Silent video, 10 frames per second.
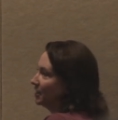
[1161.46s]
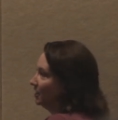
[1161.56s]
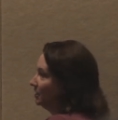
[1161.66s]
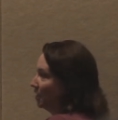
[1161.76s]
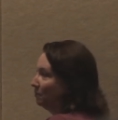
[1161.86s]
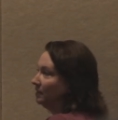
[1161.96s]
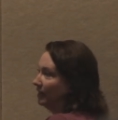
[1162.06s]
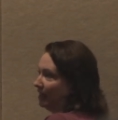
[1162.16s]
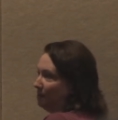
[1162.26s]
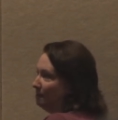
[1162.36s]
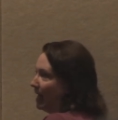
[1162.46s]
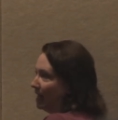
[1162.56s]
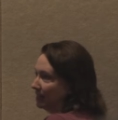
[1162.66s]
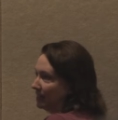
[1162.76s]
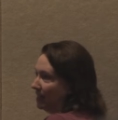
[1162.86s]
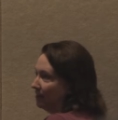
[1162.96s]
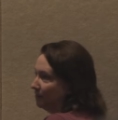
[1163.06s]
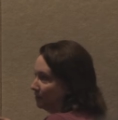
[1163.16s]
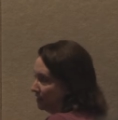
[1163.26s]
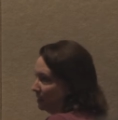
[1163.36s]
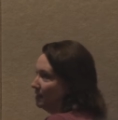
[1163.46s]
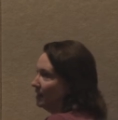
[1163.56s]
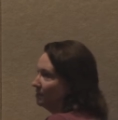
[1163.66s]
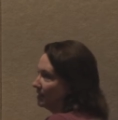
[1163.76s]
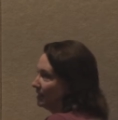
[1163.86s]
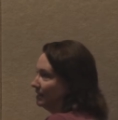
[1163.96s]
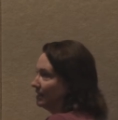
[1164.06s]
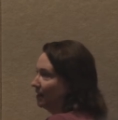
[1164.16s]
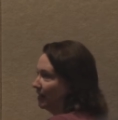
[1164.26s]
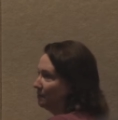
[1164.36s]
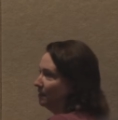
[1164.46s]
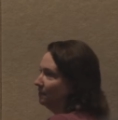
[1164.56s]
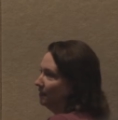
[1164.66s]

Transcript: could totally impact for some of those kids how they would